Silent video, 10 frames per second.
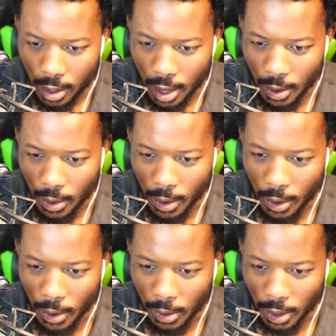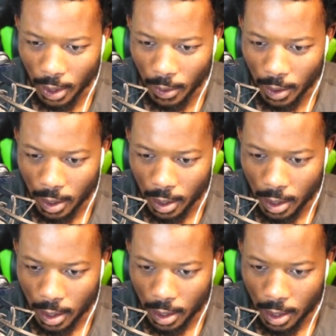Oh no.
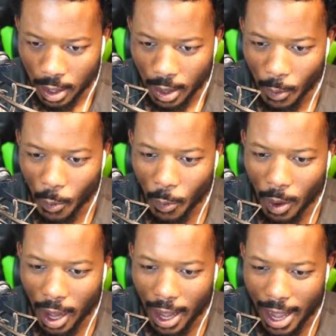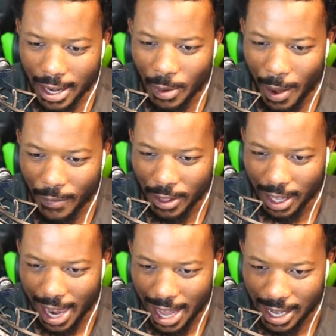All right, I need to wait for the
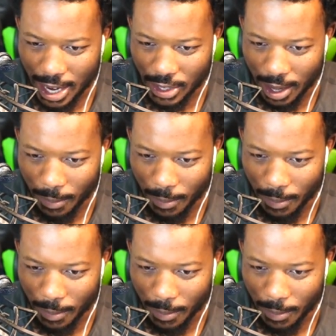glass to actually come